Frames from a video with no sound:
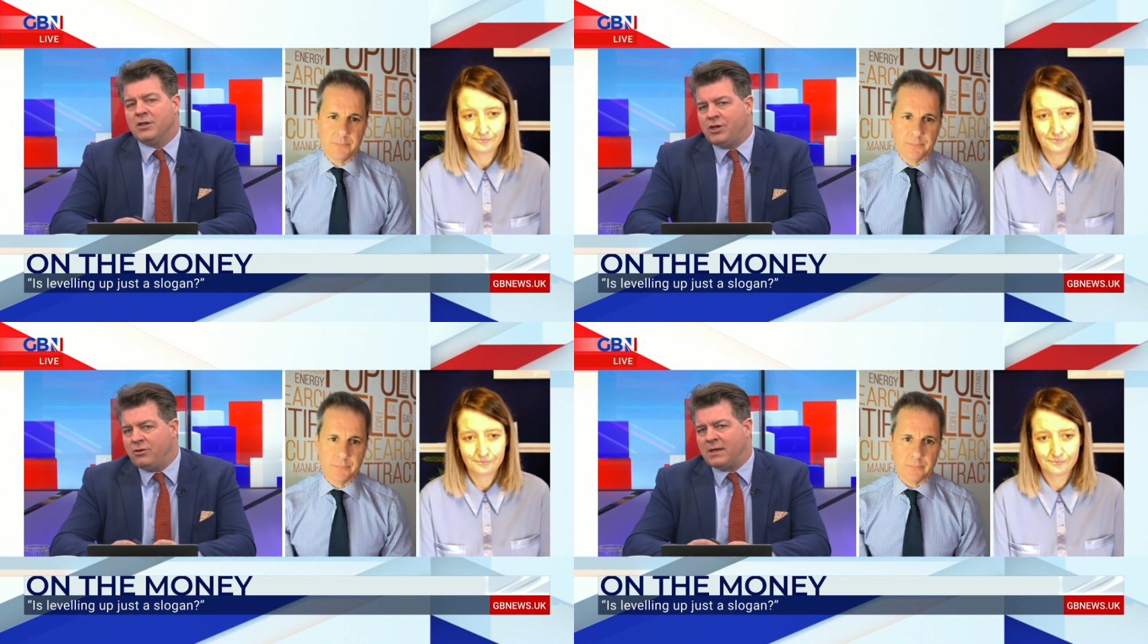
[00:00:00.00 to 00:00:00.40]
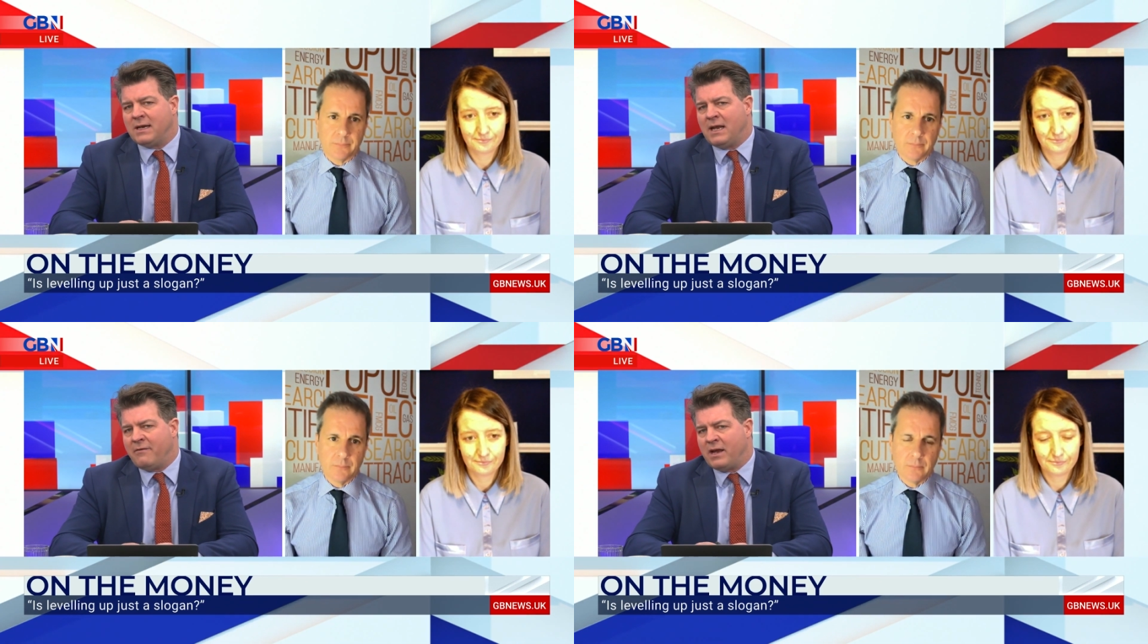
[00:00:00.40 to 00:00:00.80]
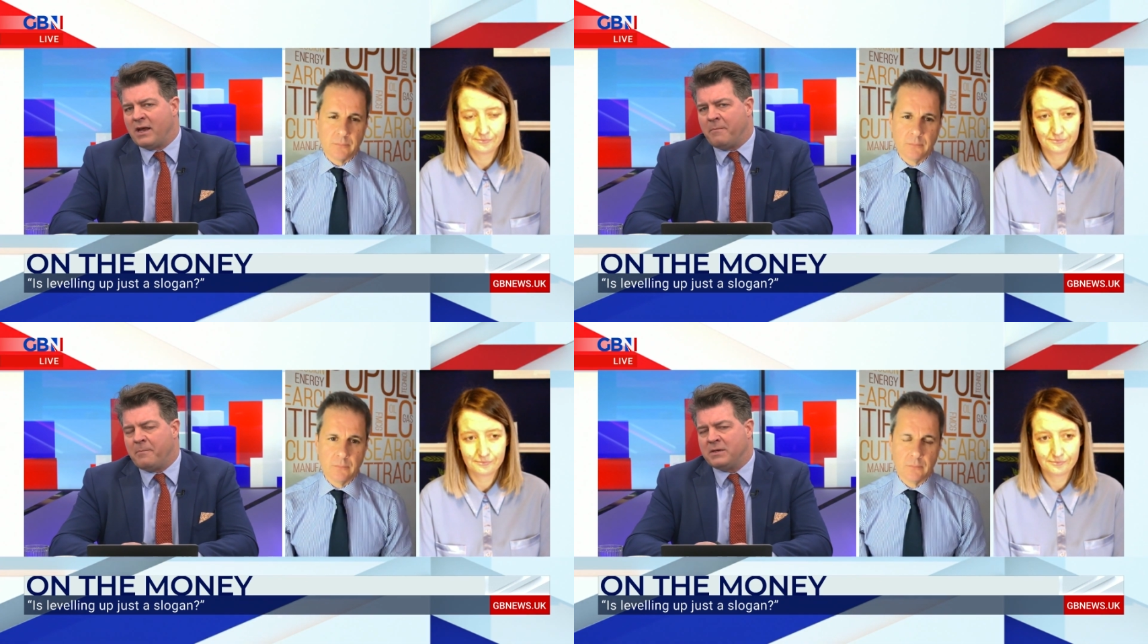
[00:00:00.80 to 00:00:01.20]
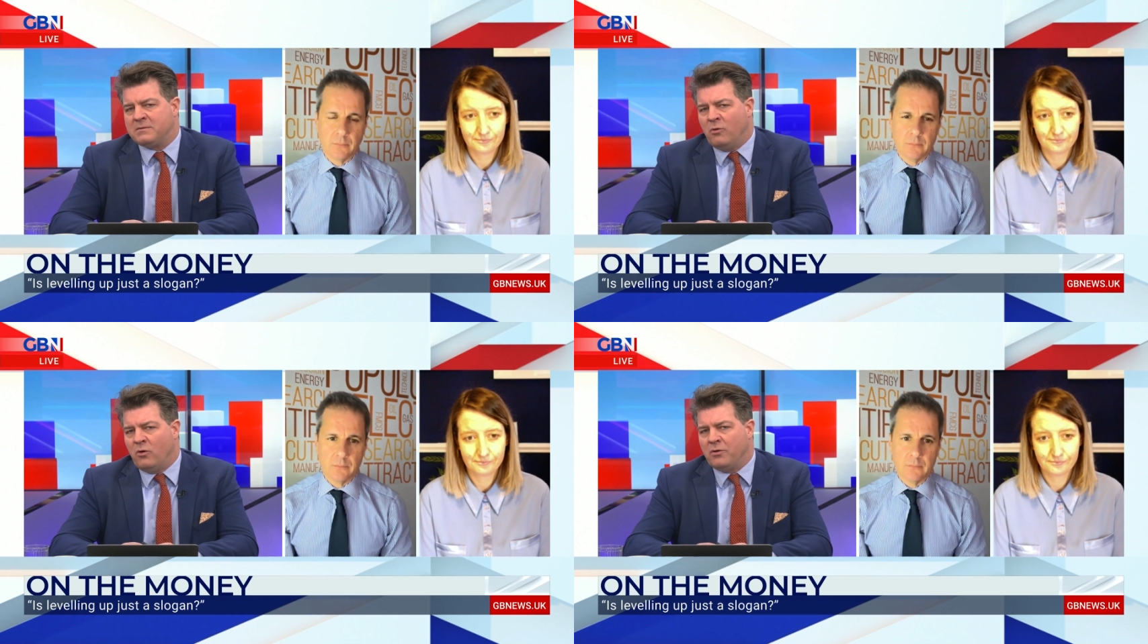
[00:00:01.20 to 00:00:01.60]
Speaker 1: Do you think levelling up
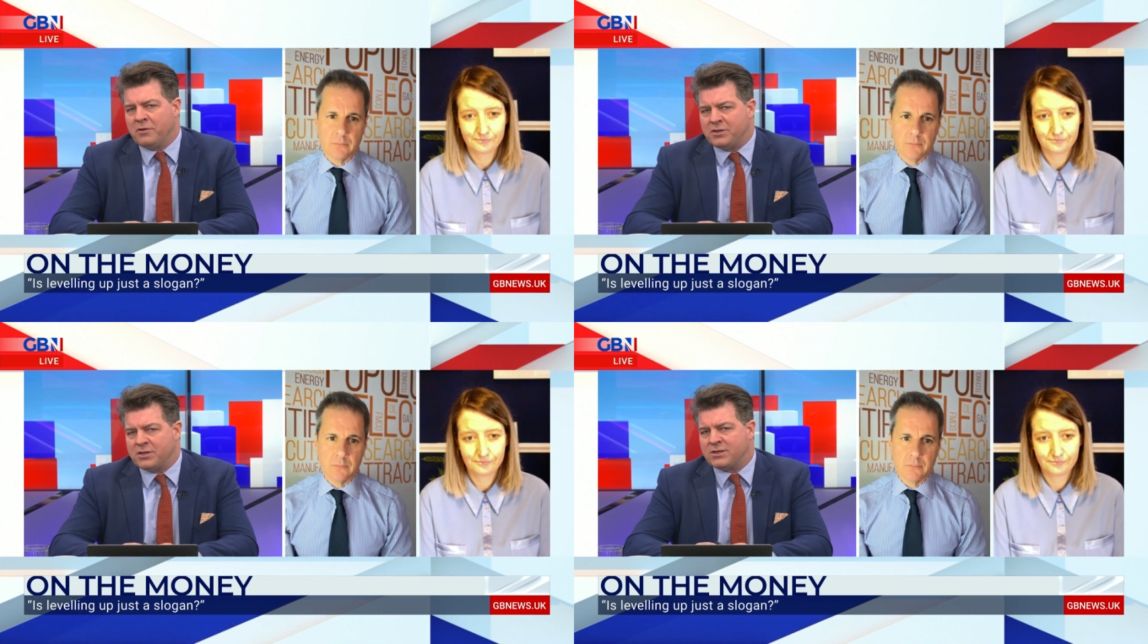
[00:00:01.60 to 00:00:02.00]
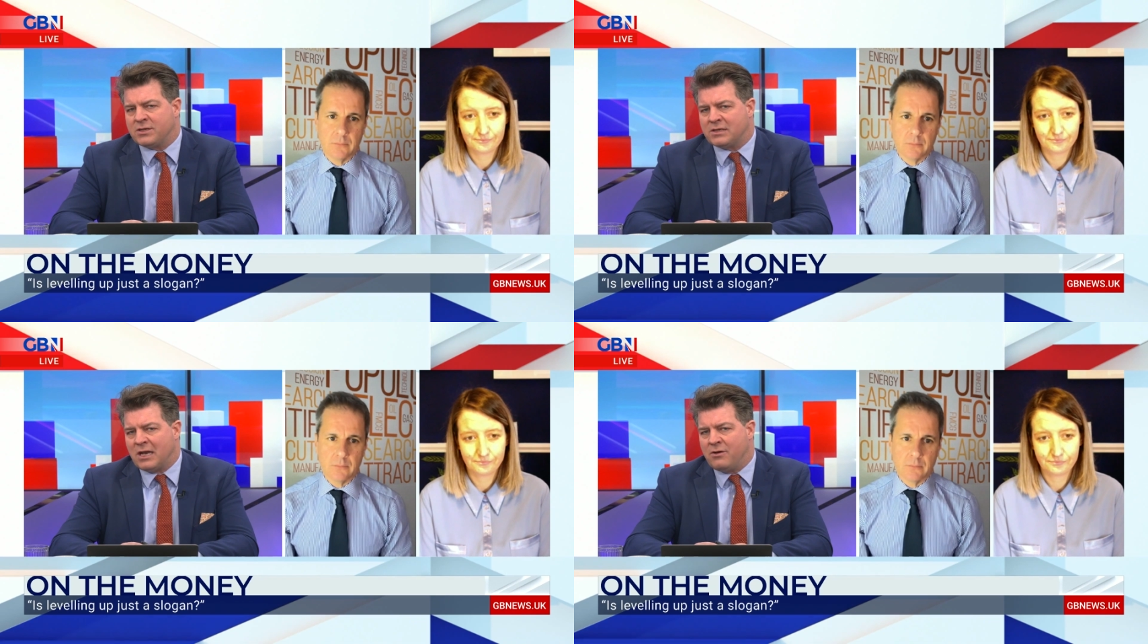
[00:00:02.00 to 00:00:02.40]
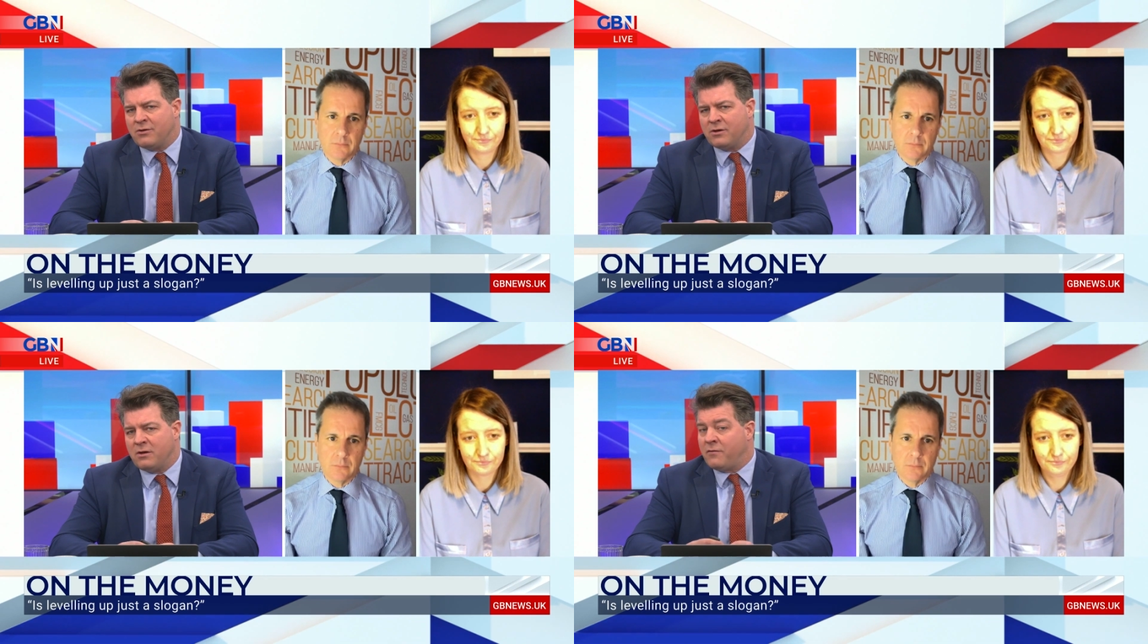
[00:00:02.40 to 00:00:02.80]
is more than just a slogan?